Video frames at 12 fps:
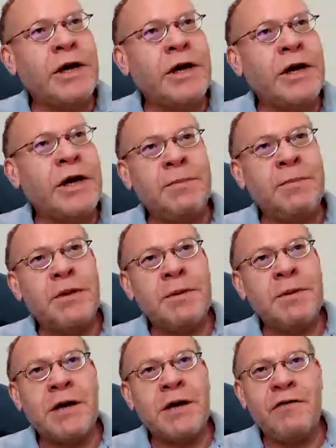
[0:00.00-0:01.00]
And then we
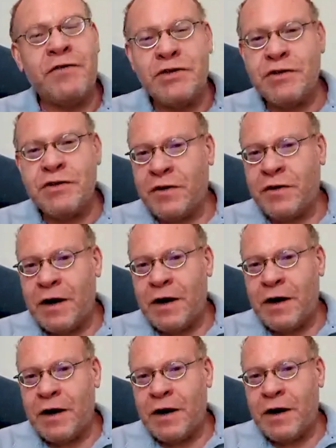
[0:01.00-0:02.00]
help them
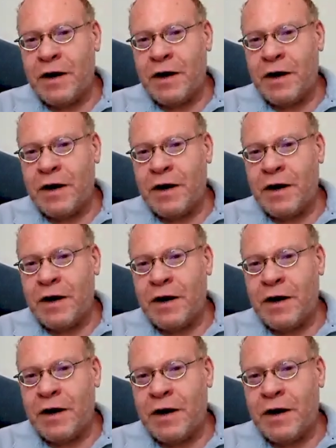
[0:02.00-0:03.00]
diversify their
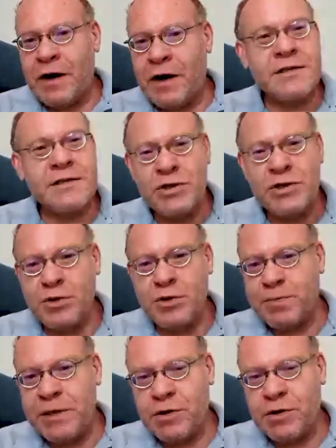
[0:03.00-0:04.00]
assets,
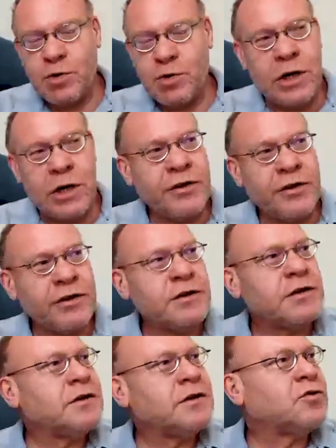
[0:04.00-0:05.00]
so to speak, or wealth.
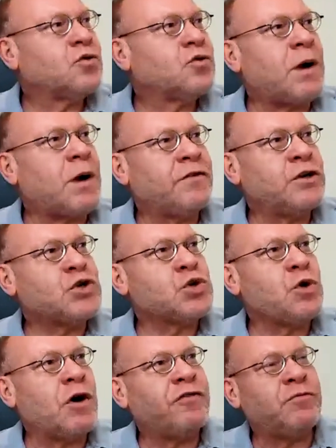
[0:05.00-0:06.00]
So by virtue
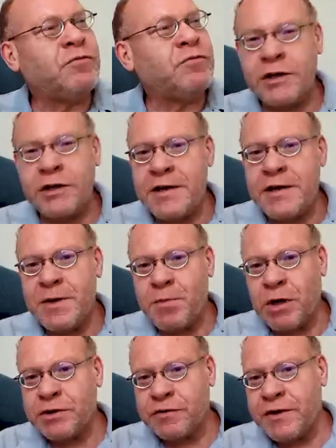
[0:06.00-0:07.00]
of monetizing part
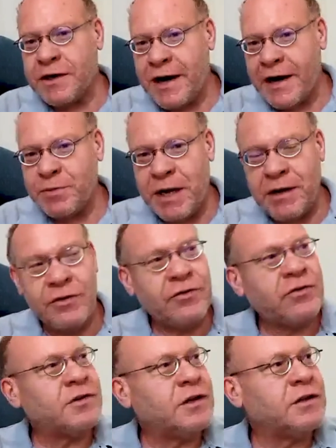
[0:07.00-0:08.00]
of their land banks
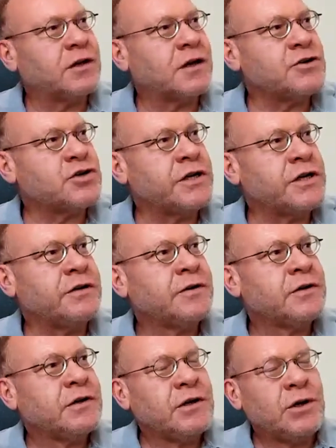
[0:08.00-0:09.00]
in the country,
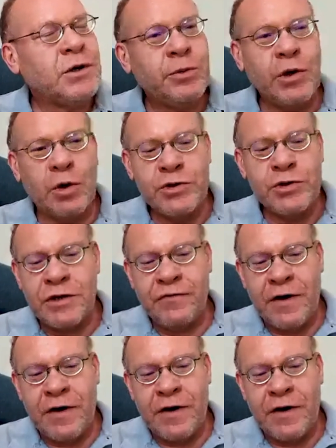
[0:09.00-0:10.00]
we also
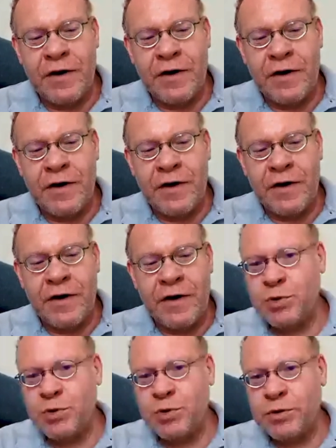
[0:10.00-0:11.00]
advise them on where
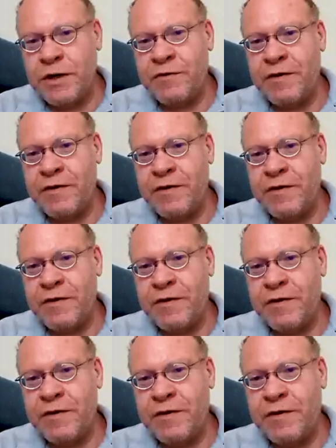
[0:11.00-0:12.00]
best to invest
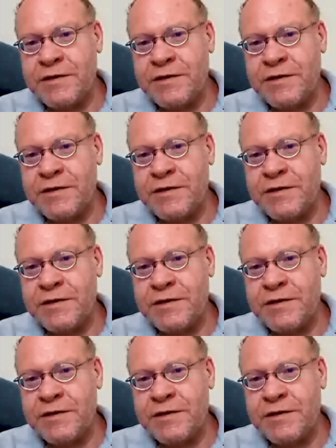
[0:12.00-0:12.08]
the